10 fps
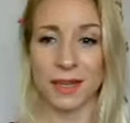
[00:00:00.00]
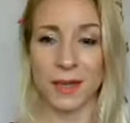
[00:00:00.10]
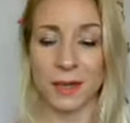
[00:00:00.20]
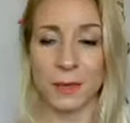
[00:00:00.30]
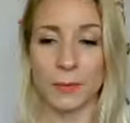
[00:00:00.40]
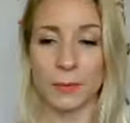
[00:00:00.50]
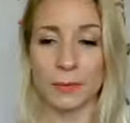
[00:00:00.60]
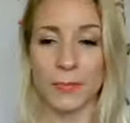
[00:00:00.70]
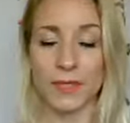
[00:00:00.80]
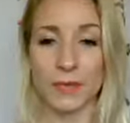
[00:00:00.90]
Um,
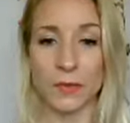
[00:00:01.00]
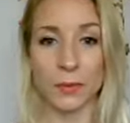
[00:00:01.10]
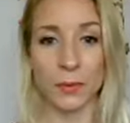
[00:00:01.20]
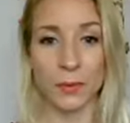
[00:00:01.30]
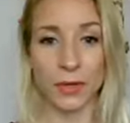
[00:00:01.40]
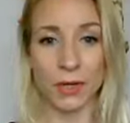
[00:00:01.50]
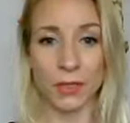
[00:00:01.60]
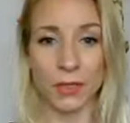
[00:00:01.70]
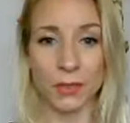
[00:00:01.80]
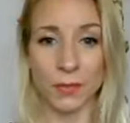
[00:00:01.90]
see if you want to work on
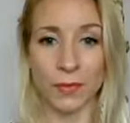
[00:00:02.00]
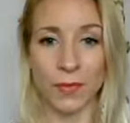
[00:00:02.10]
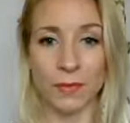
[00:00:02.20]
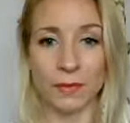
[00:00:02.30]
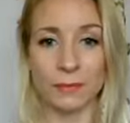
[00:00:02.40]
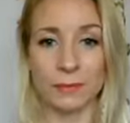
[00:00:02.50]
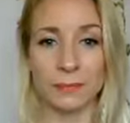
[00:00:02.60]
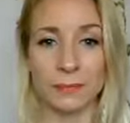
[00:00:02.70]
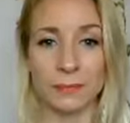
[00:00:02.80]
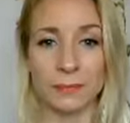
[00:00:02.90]
something.
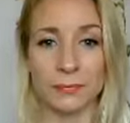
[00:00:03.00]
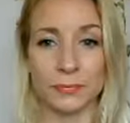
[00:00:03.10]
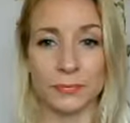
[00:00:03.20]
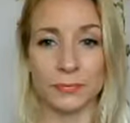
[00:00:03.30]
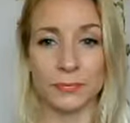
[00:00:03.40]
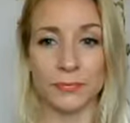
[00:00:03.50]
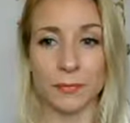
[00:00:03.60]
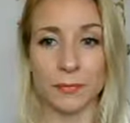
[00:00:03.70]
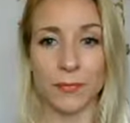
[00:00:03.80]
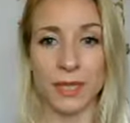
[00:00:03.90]

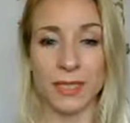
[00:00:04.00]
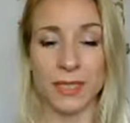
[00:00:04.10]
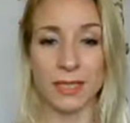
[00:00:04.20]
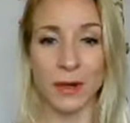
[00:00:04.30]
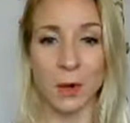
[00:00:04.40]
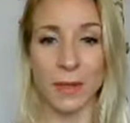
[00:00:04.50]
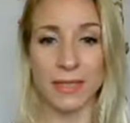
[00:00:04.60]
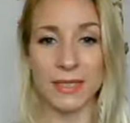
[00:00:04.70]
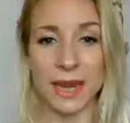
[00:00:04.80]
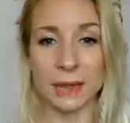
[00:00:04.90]
Write it in the
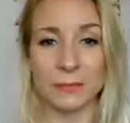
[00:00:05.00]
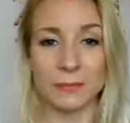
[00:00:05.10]
comments now.